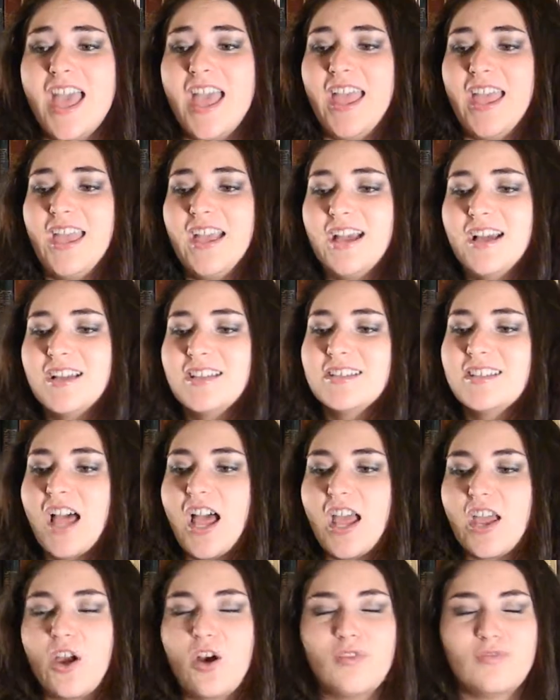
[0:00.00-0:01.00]
and
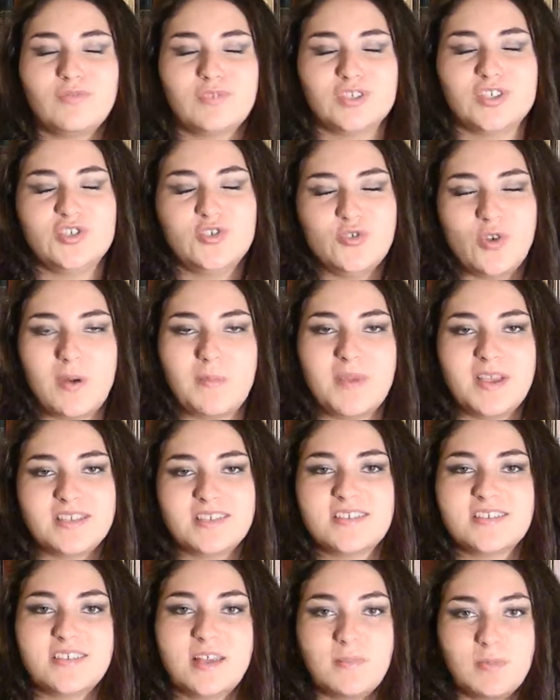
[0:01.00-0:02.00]
I hopefully do not mess
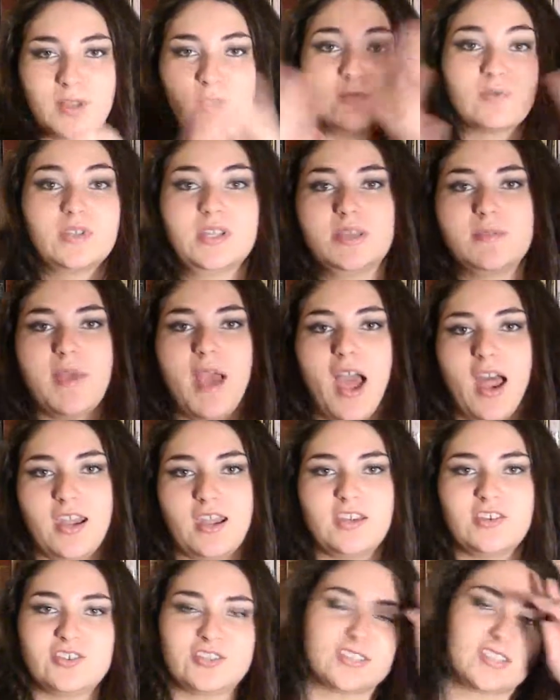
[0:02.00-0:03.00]
this up like really bad
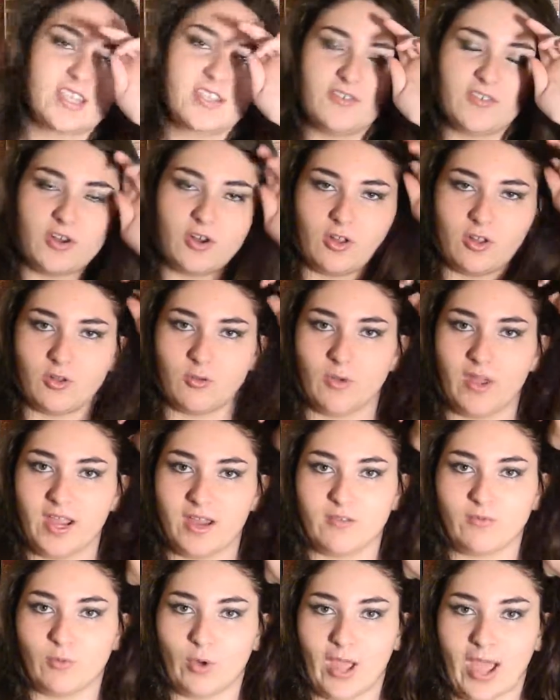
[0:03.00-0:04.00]
and just give it all away
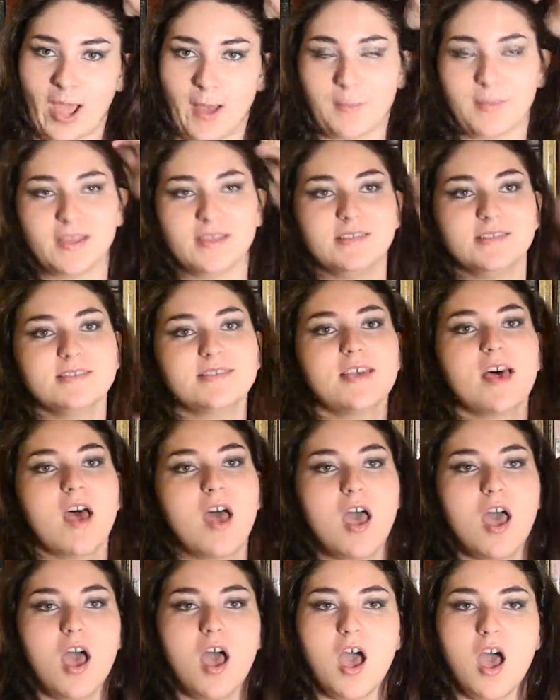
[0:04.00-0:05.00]
of what happens.
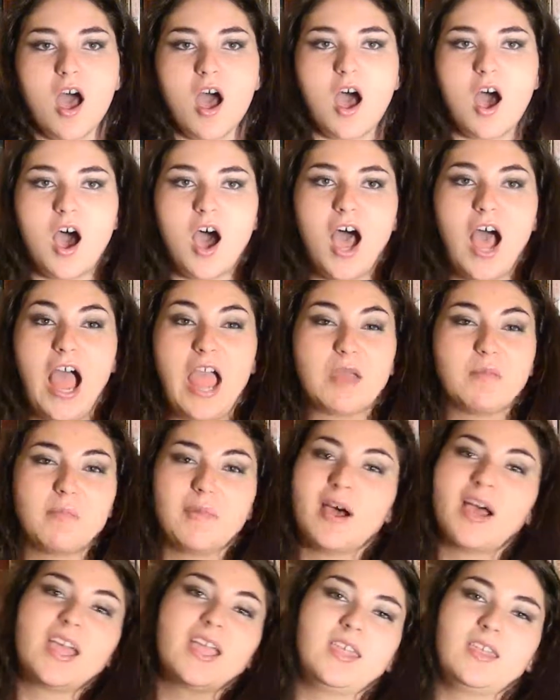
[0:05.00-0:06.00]

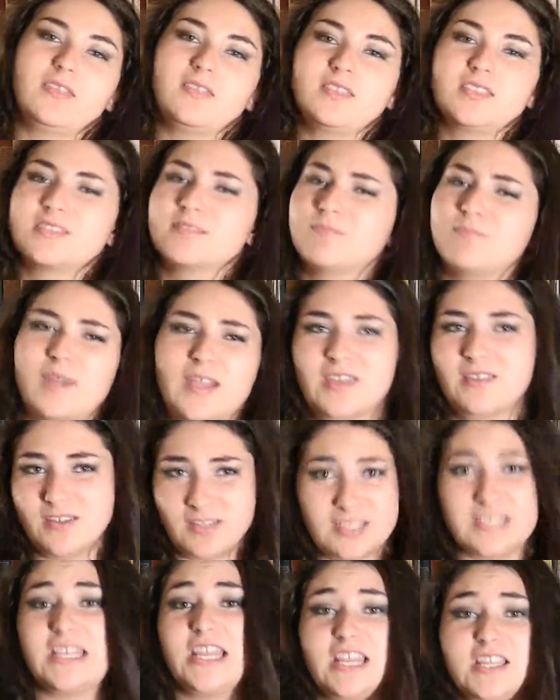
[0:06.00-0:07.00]
This might
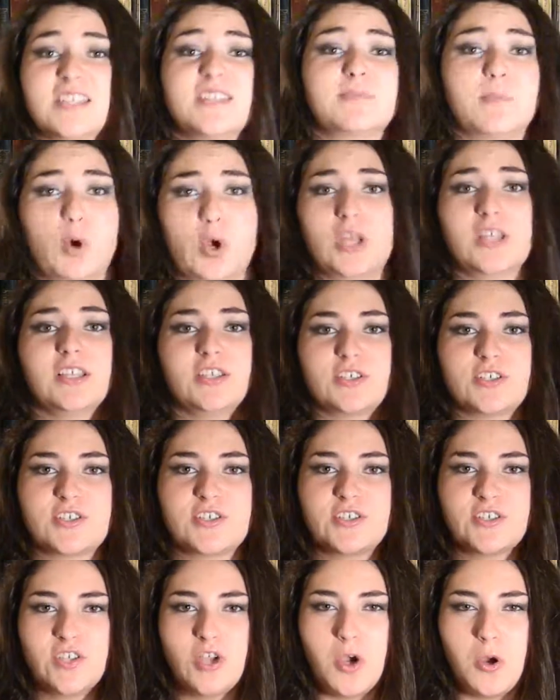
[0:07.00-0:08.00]
contain spoilers,
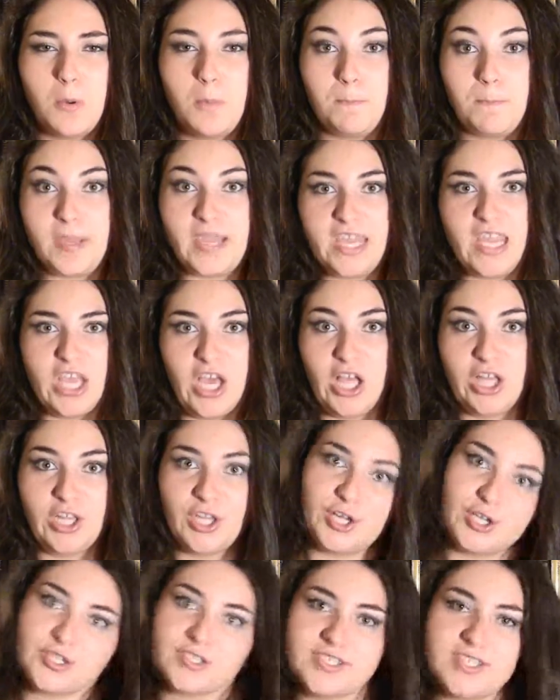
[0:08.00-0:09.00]
so be
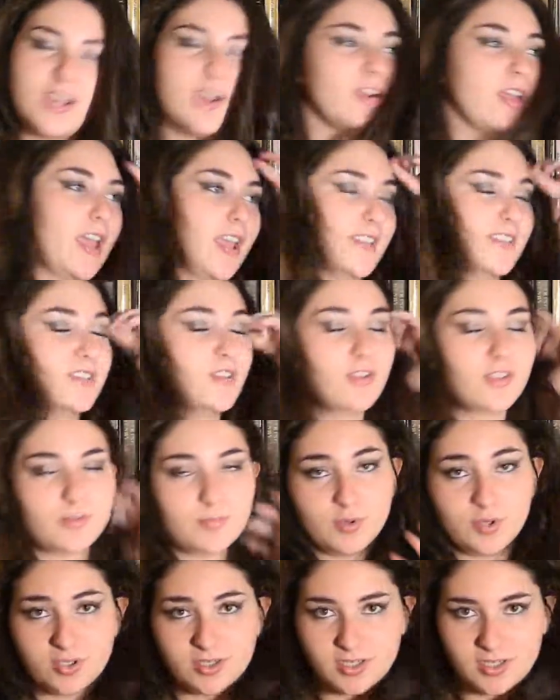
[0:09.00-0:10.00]
alert! Okay, so the
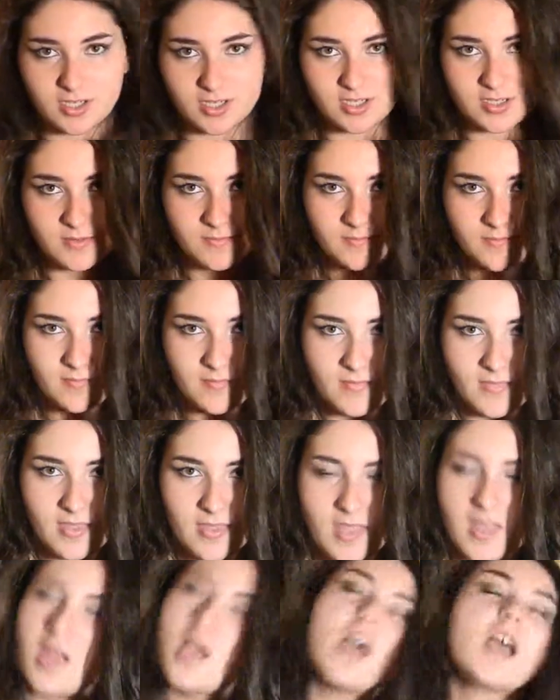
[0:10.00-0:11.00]
book
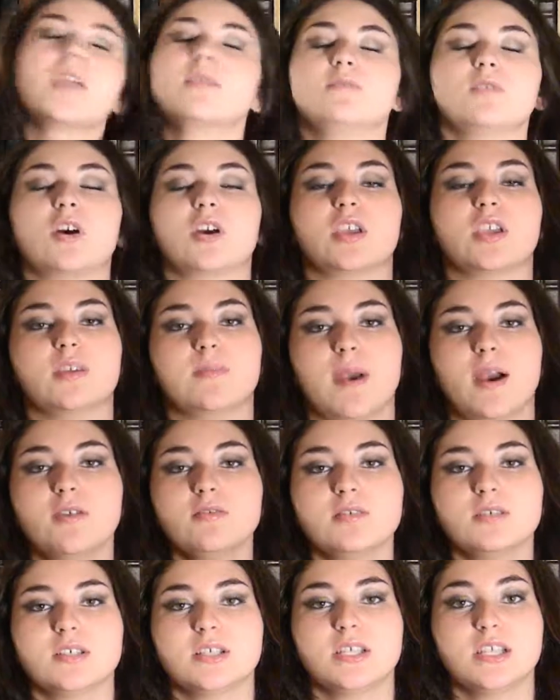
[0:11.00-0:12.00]
I am talking
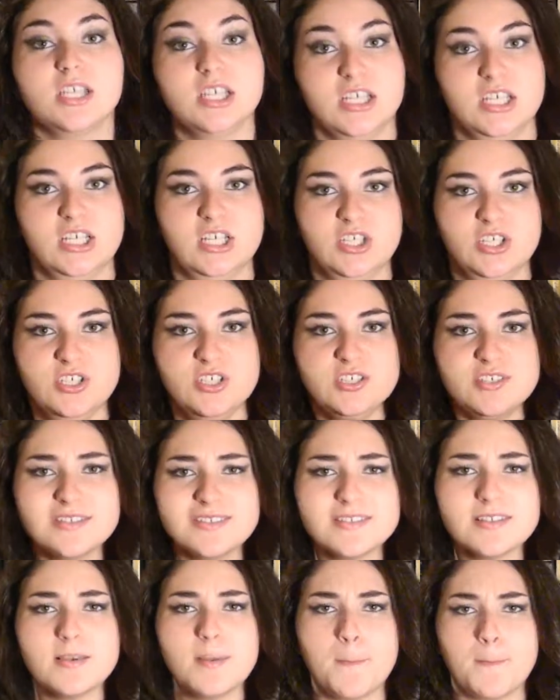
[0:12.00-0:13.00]
about is
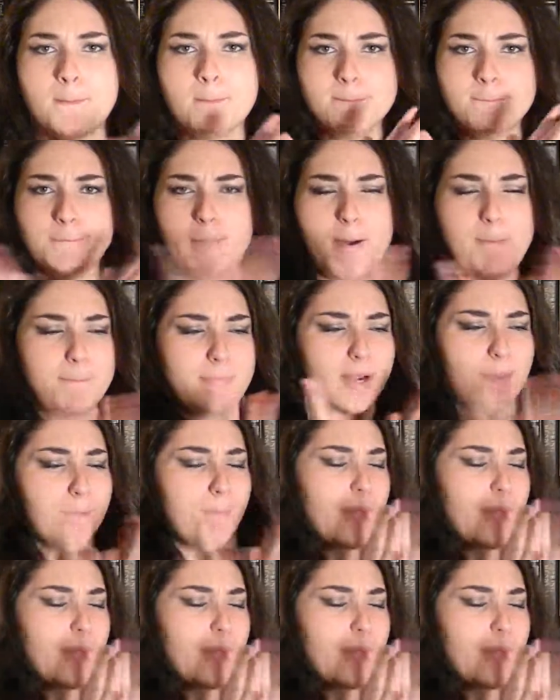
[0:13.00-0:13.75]
Under